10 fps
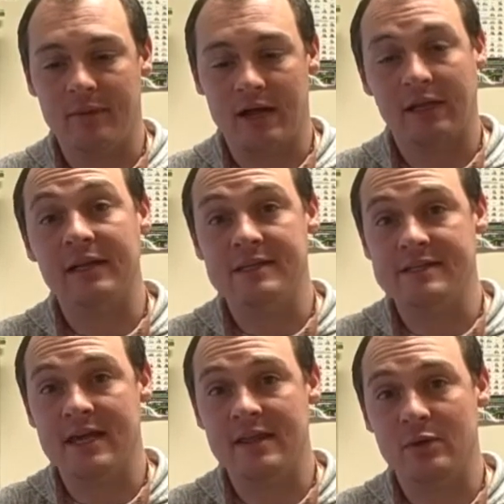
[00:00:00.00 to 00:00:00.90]
I'd like to
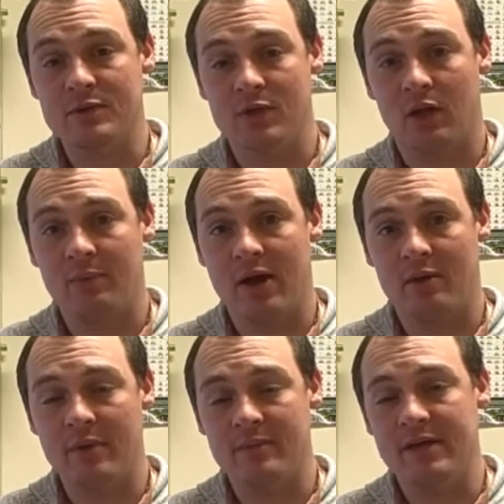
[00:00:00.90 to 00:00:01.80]
say that it was all
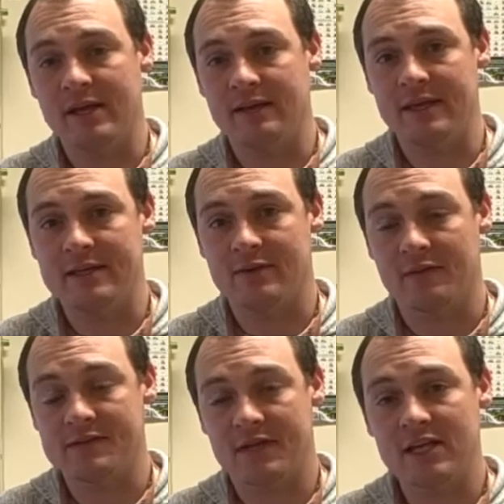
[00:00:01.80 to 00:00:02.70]
about maybe getting the hits on
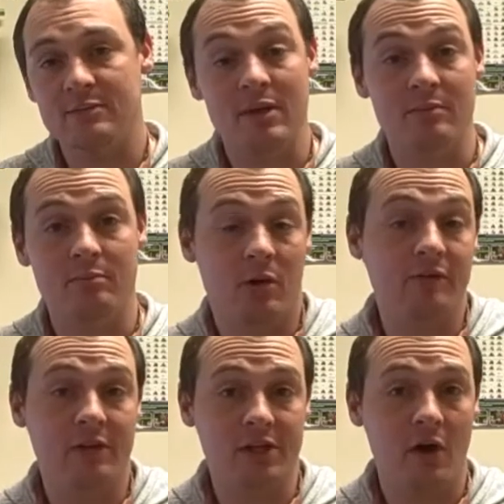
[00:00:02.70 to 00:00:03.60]
the site. To be
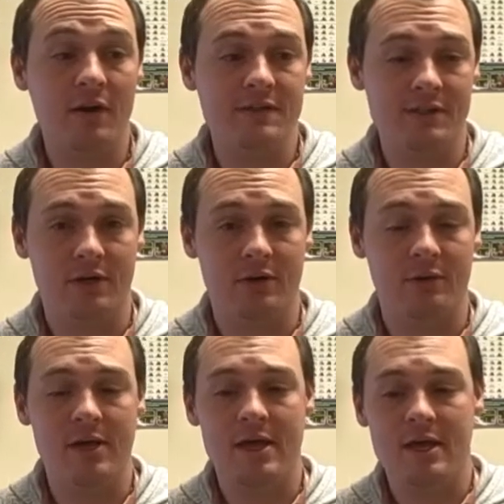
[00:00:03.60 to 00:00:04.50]
perfectly honest, though,
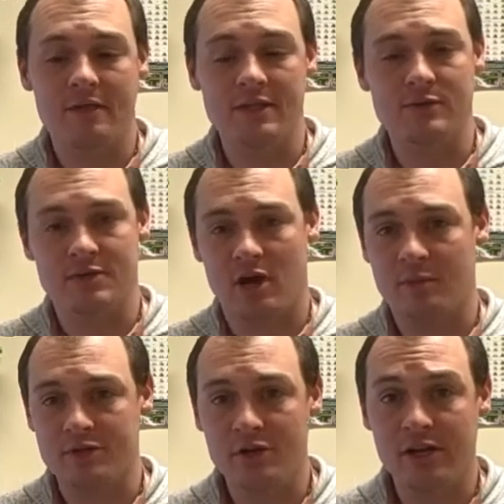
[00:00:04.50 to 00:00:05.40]
this was an
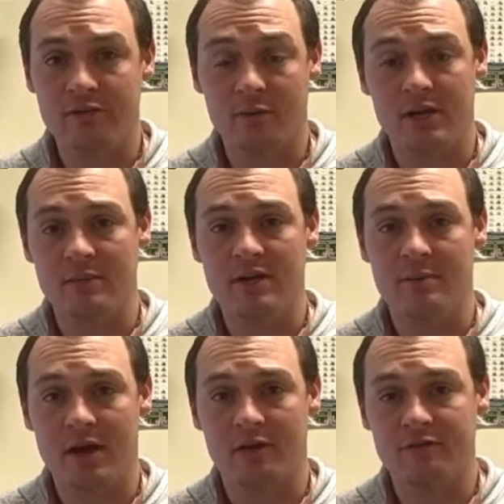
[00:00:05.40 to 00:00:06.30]
opportunity for me to be a
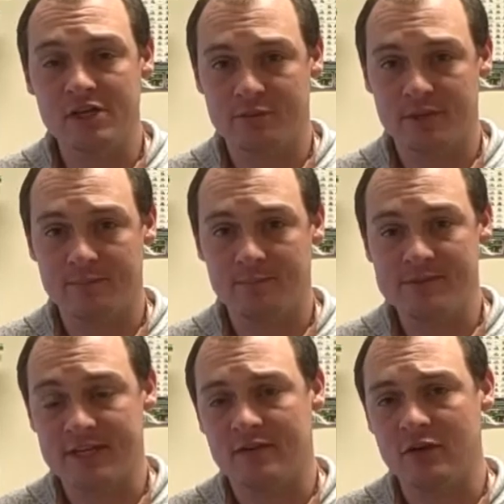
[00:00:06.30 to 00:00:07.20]
better fisherman.
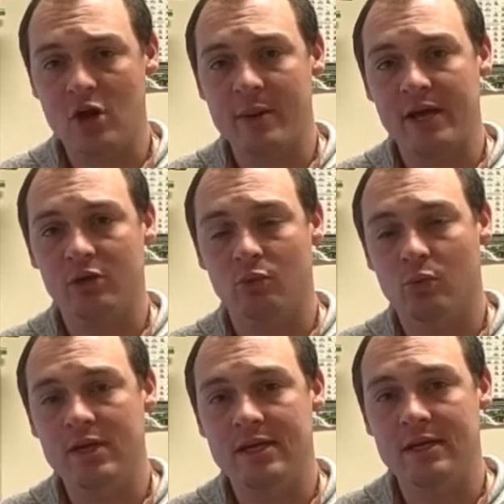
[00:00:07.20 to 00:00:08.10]
See, if you go back and
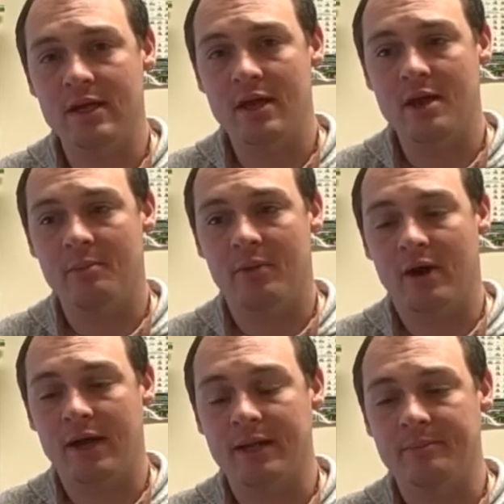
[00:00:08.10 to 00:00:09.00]
read
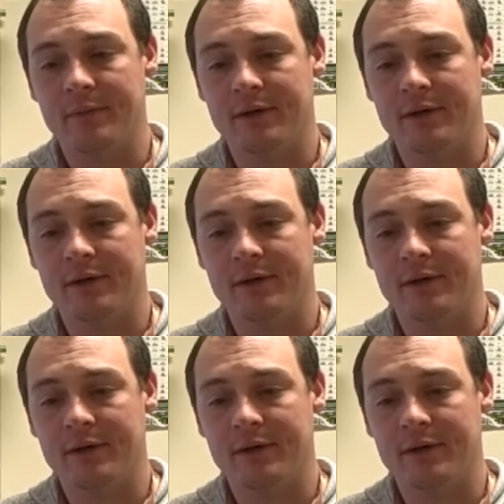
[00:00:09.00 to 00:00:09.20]
my